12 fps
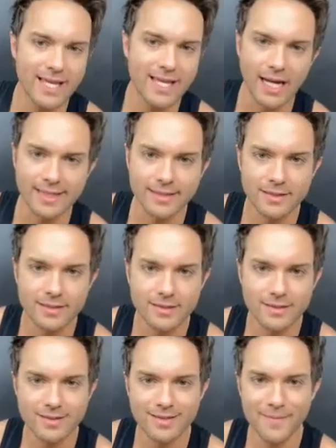God.
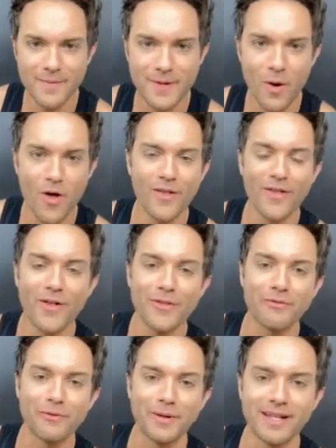I mean, all
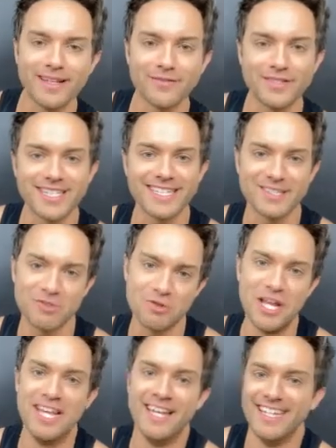the food I love to eat is
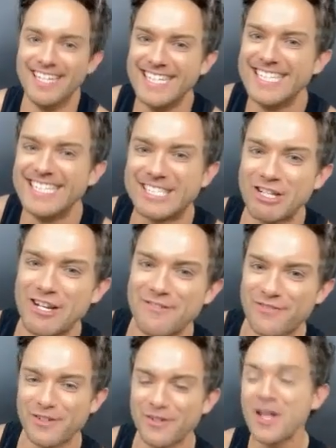cheap
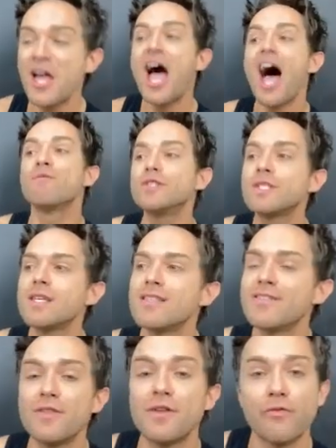food. I will say
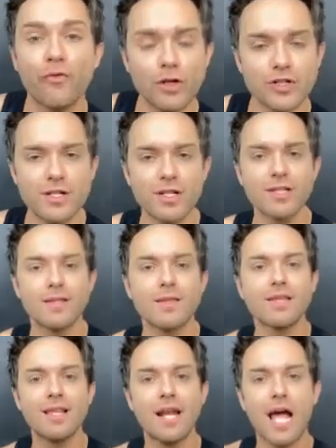that fortunately the
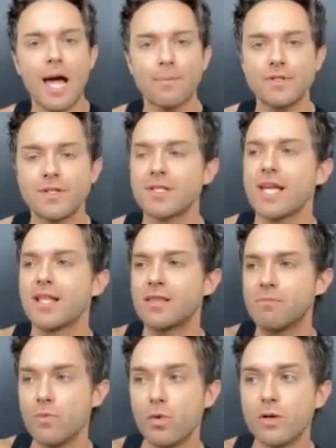thing that happens, like
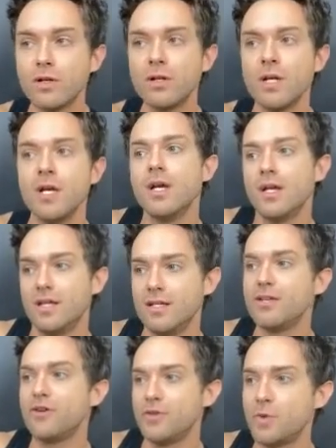the more
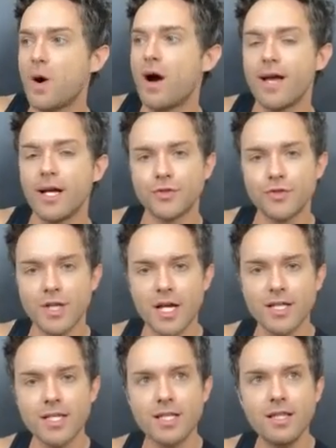you are
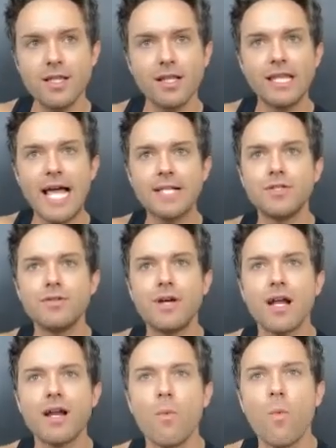exercising, the less you
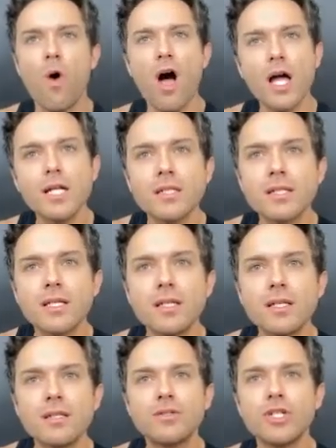kind of want
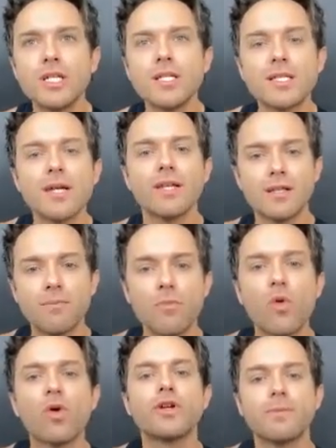the cheat stuff. Like the
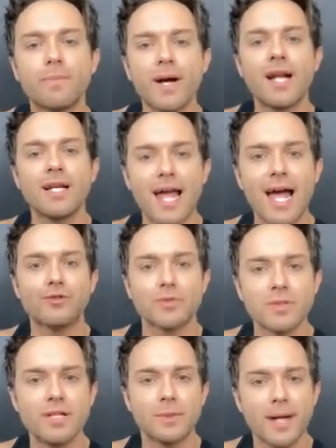more your body
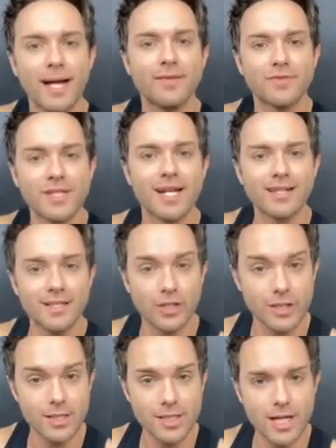naturally craves like the
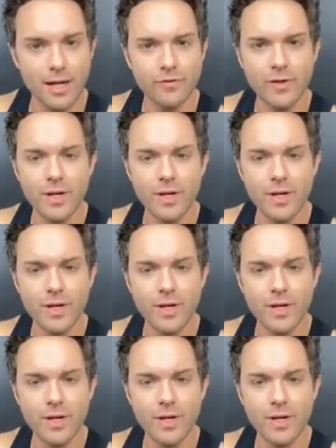good stuff.